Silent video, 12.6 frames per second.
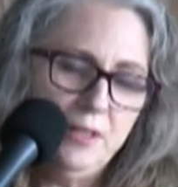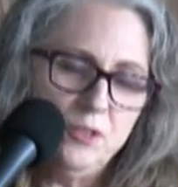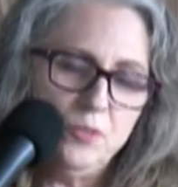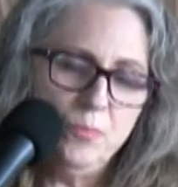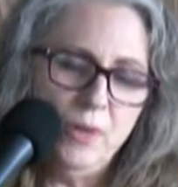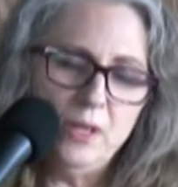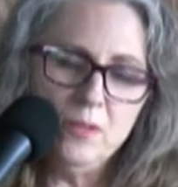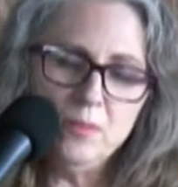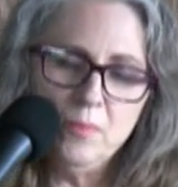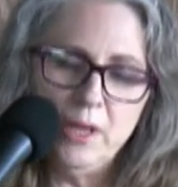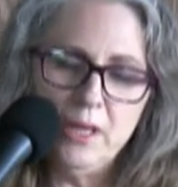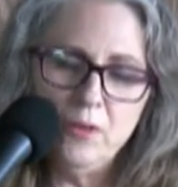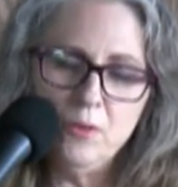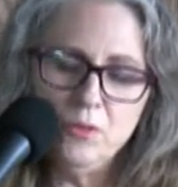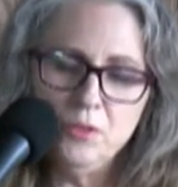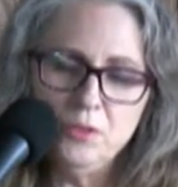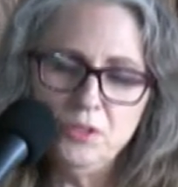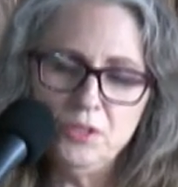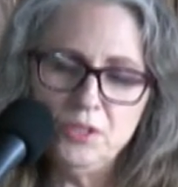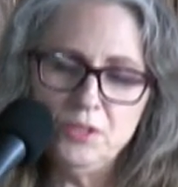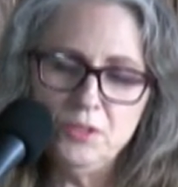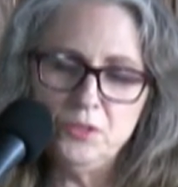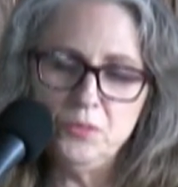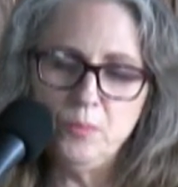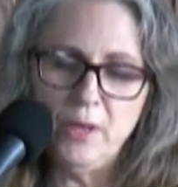Smell my
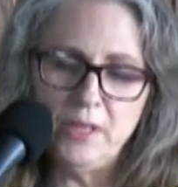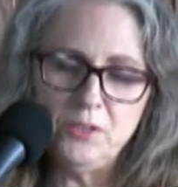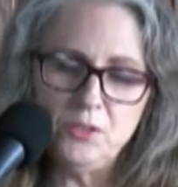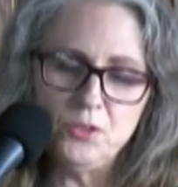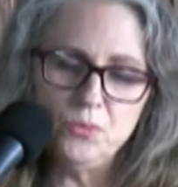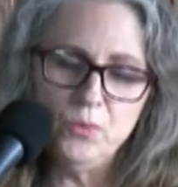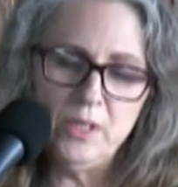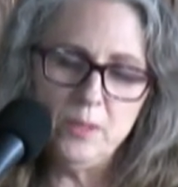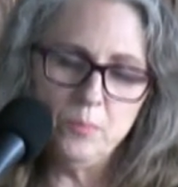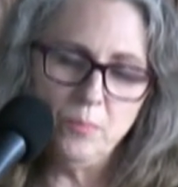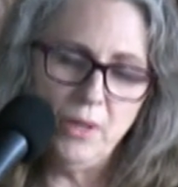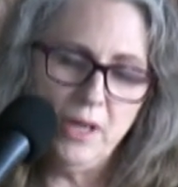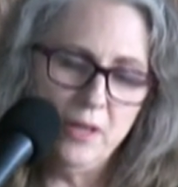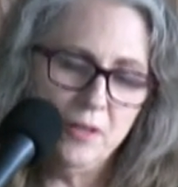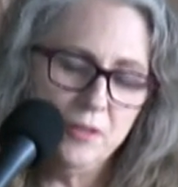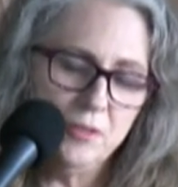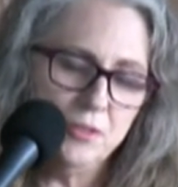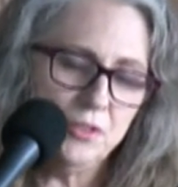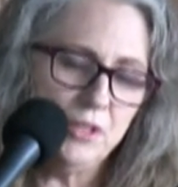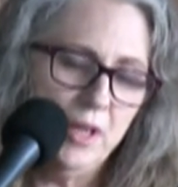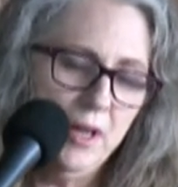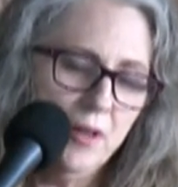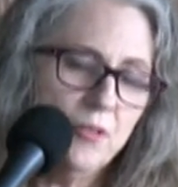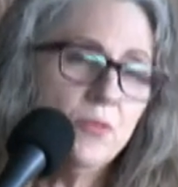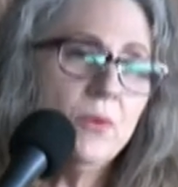oranges, my sweet pears,
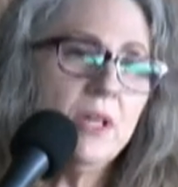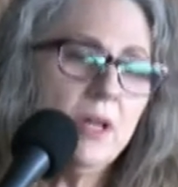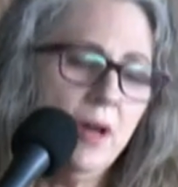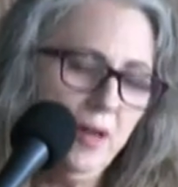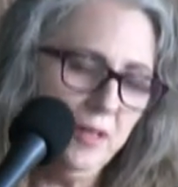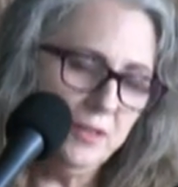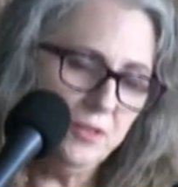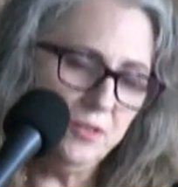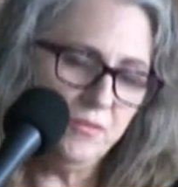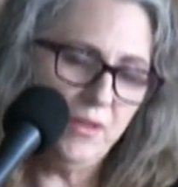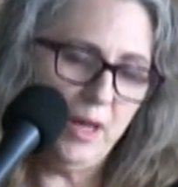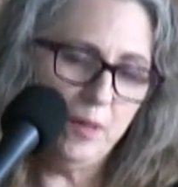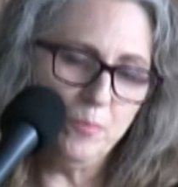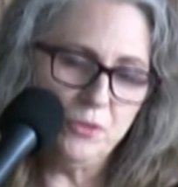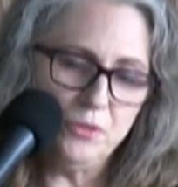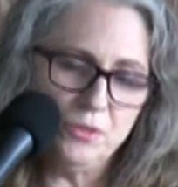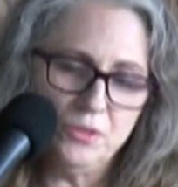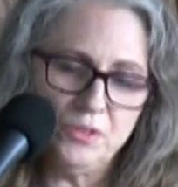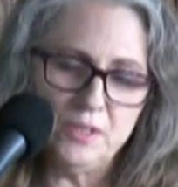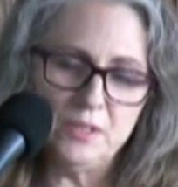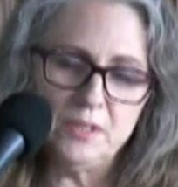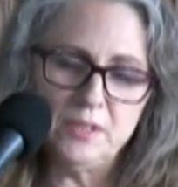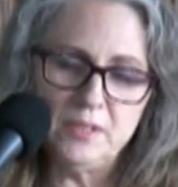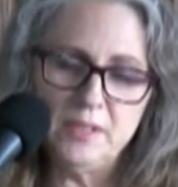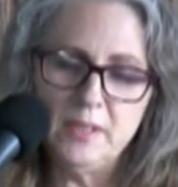three kinds of apples and
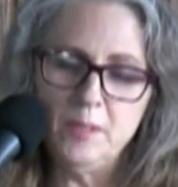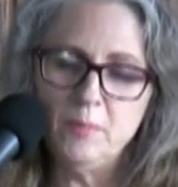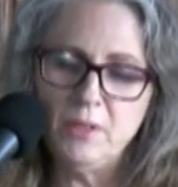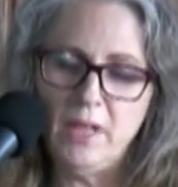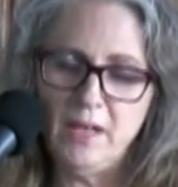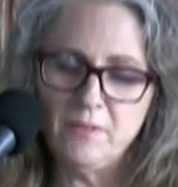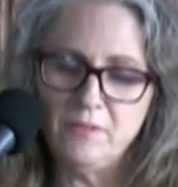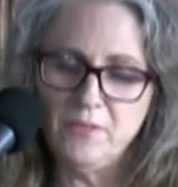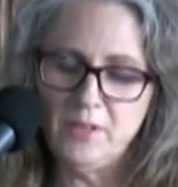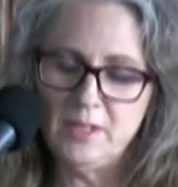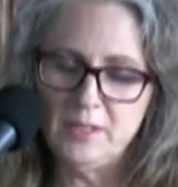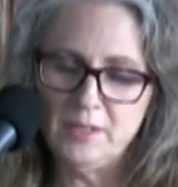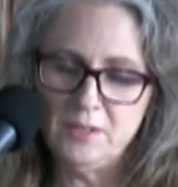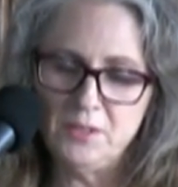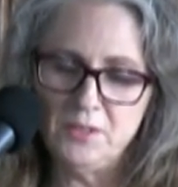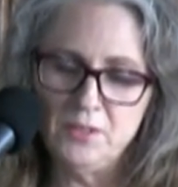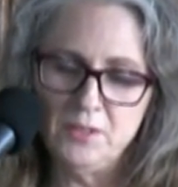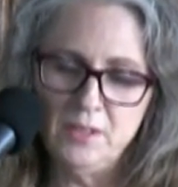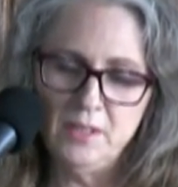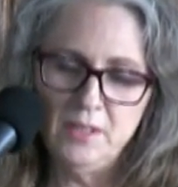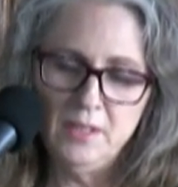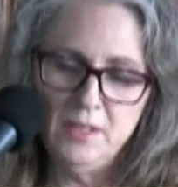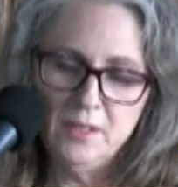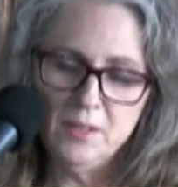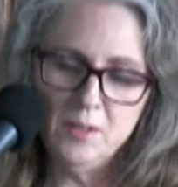sticky black figs.
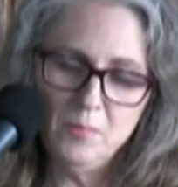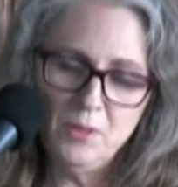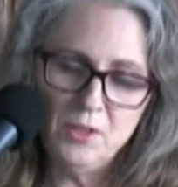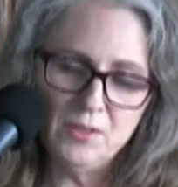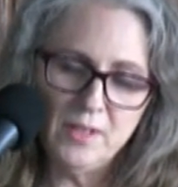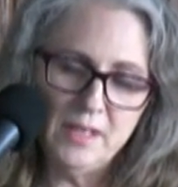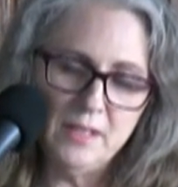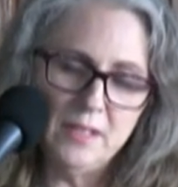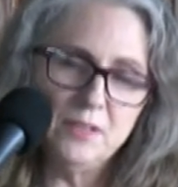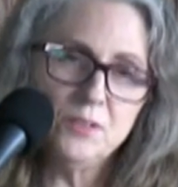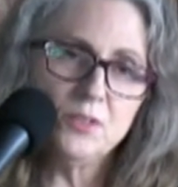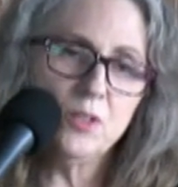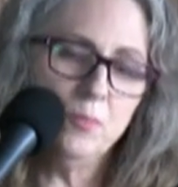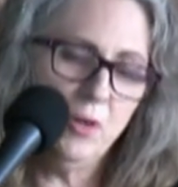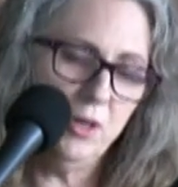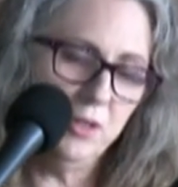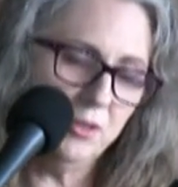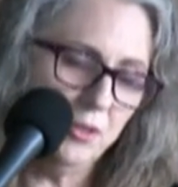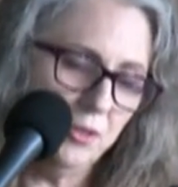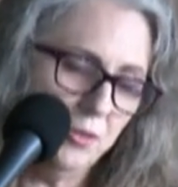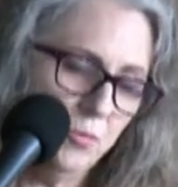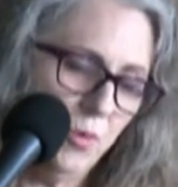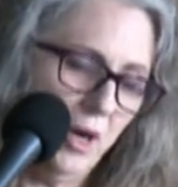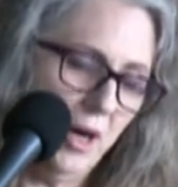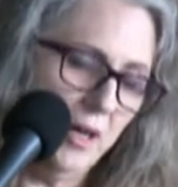Come on, ladies, come on, good
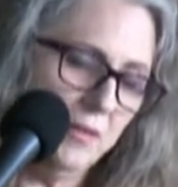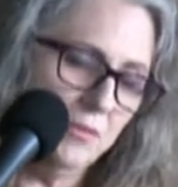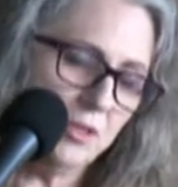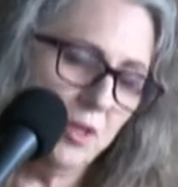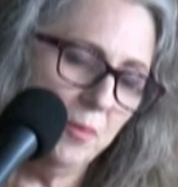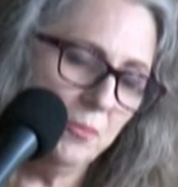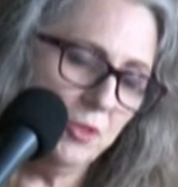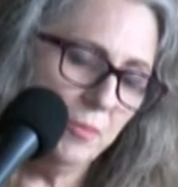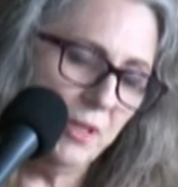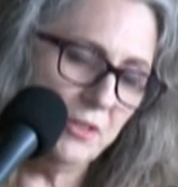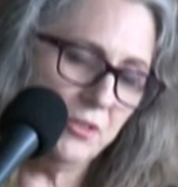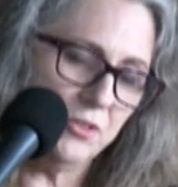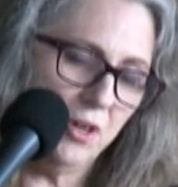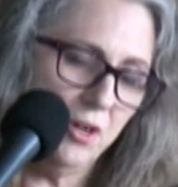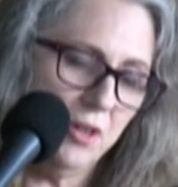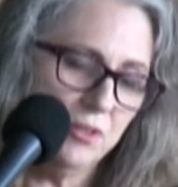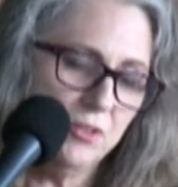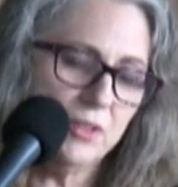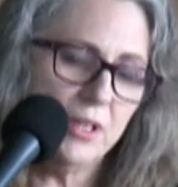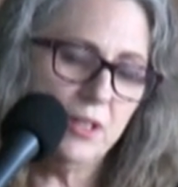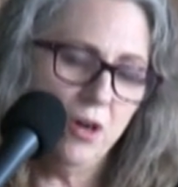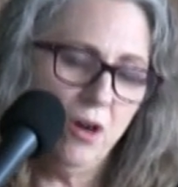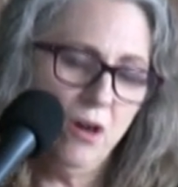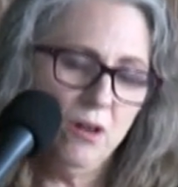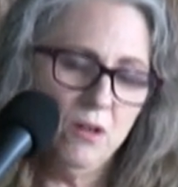wives, come to my stall, look at
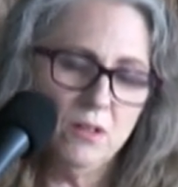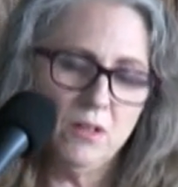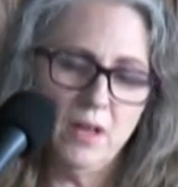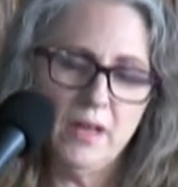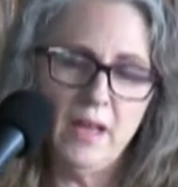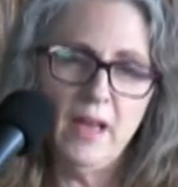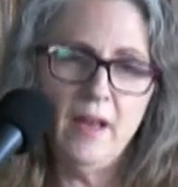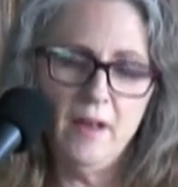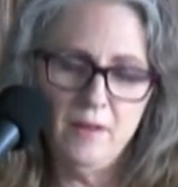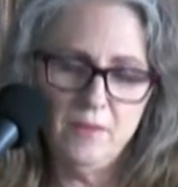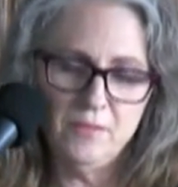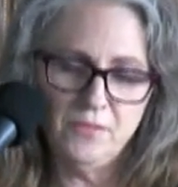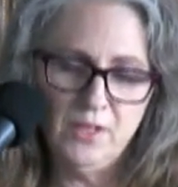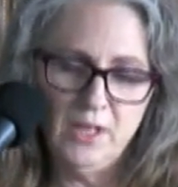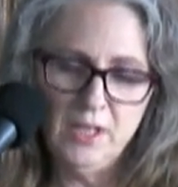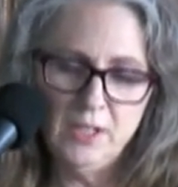all I have.